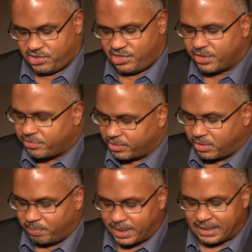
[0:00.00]

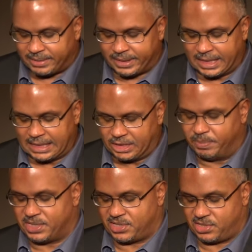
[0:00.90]
cheerful but a
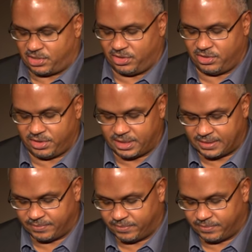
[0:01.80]
little bit stern.